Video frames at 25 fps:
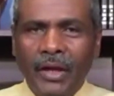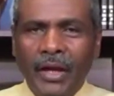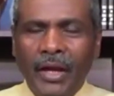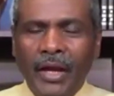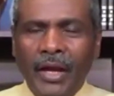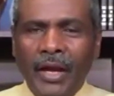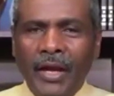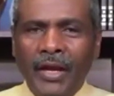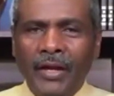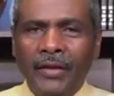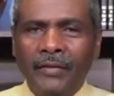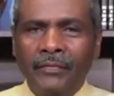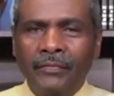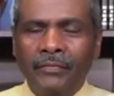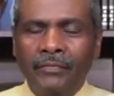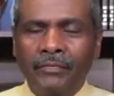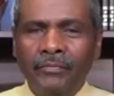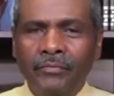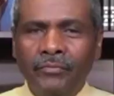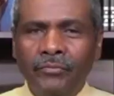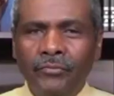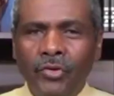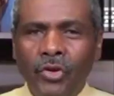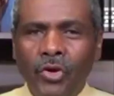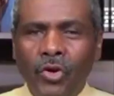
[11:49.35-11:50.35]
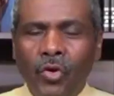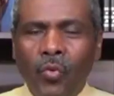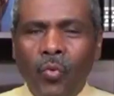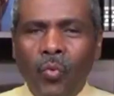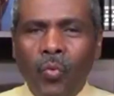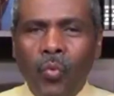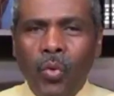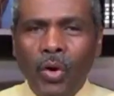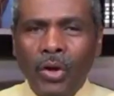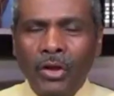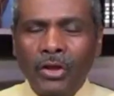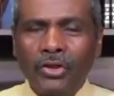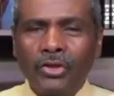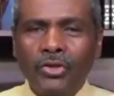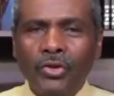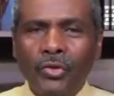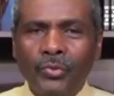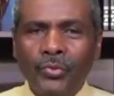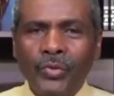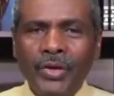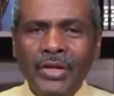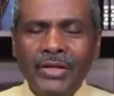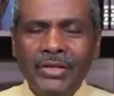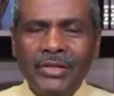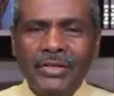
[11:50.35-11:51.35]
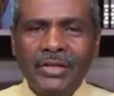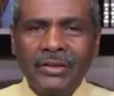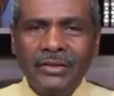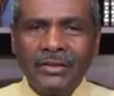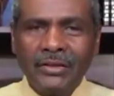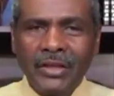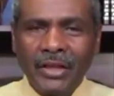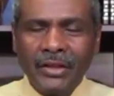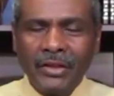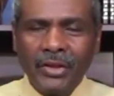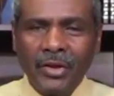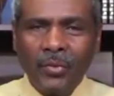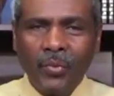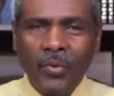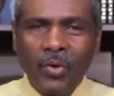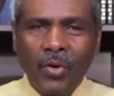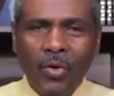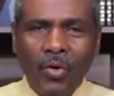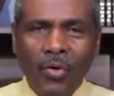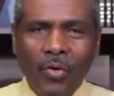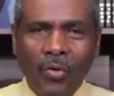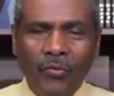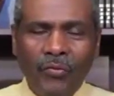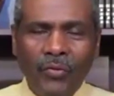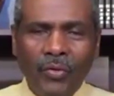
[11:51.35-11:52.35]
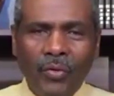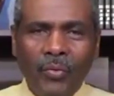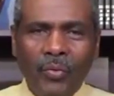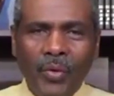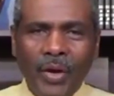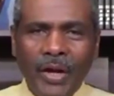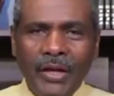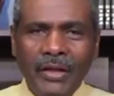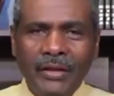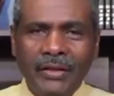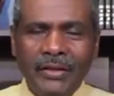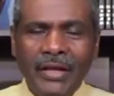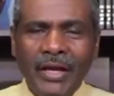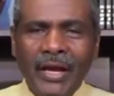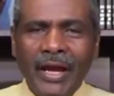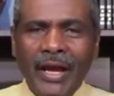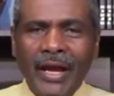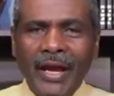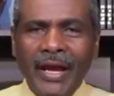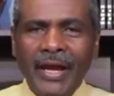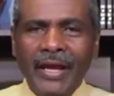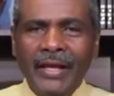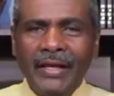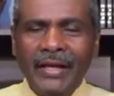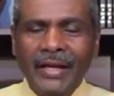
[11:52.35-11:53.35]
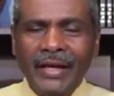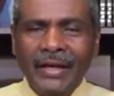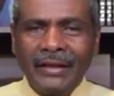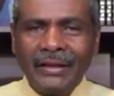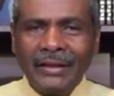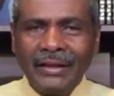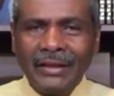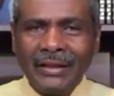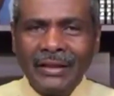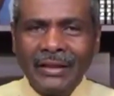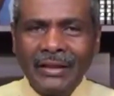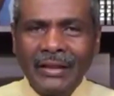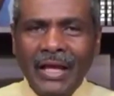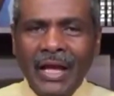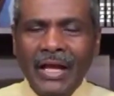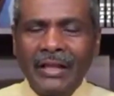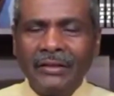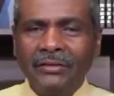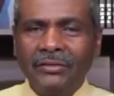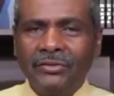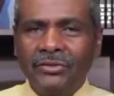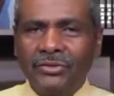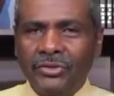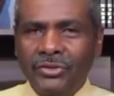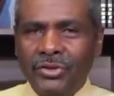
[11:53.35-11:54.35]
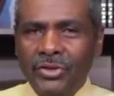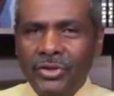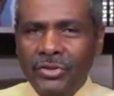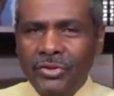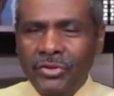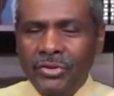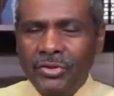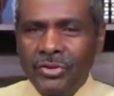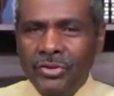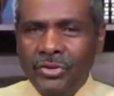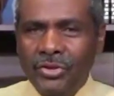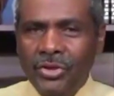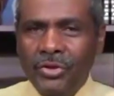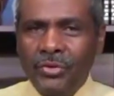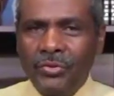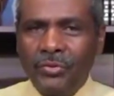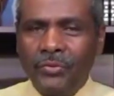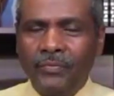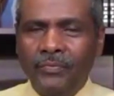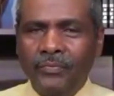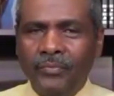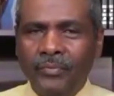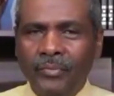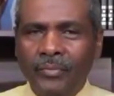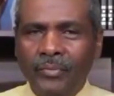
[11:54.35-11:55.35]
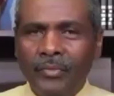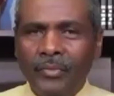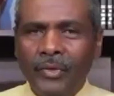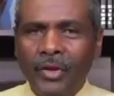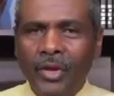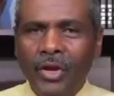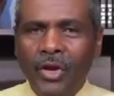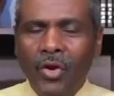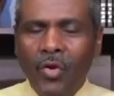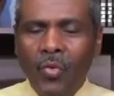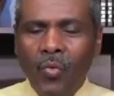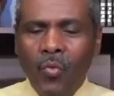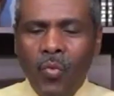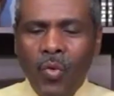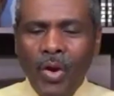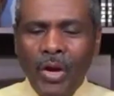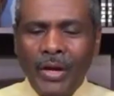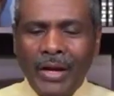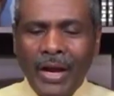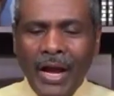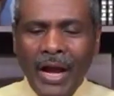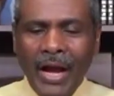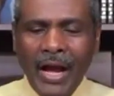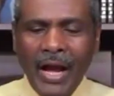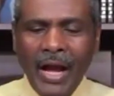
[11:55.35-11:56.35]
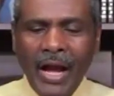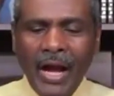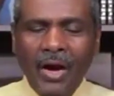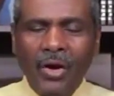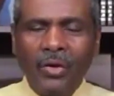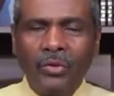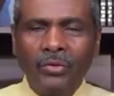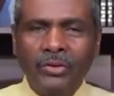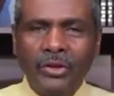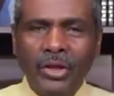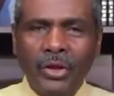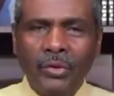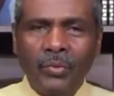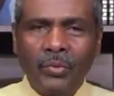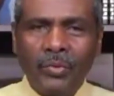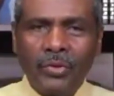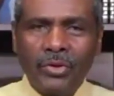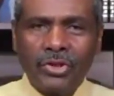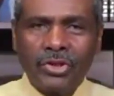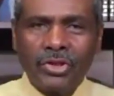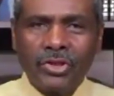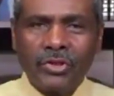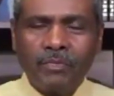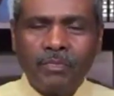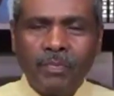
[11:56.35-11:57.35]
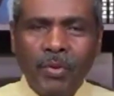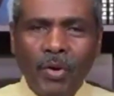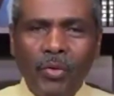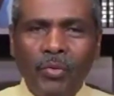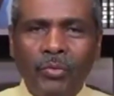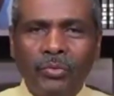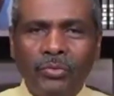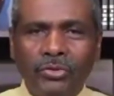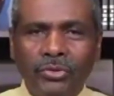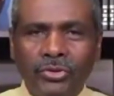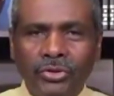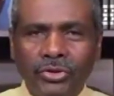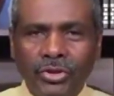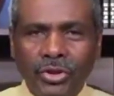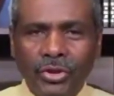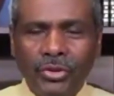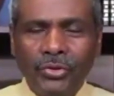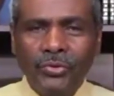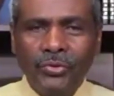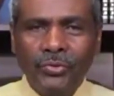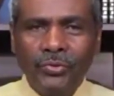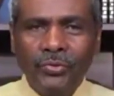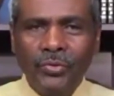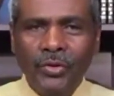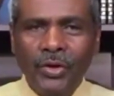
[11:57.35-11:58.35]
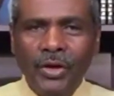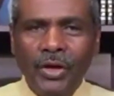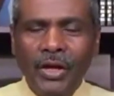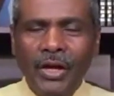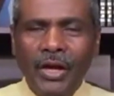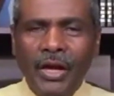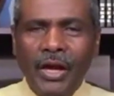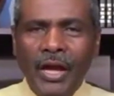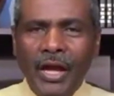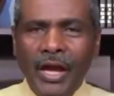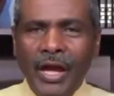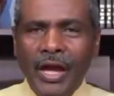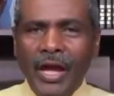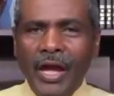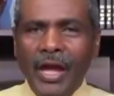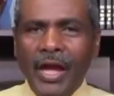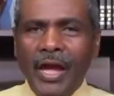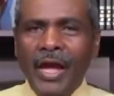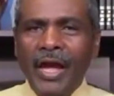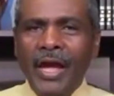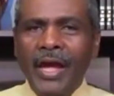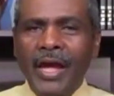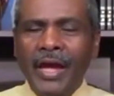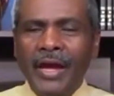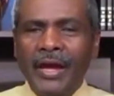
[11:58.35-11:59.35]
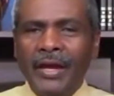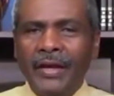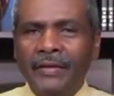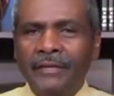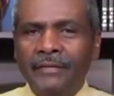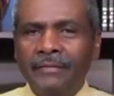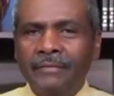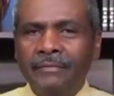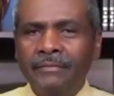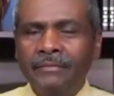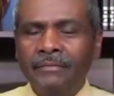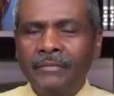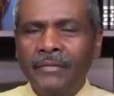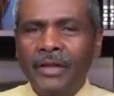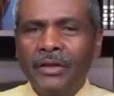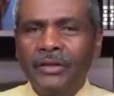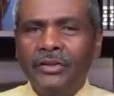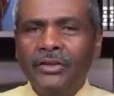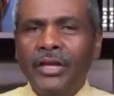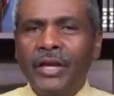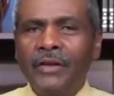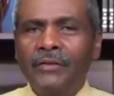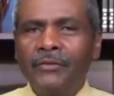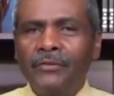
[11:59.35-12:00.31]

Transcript: And one of the reasons that they were overweight had a lot to do with how they were spoke to and the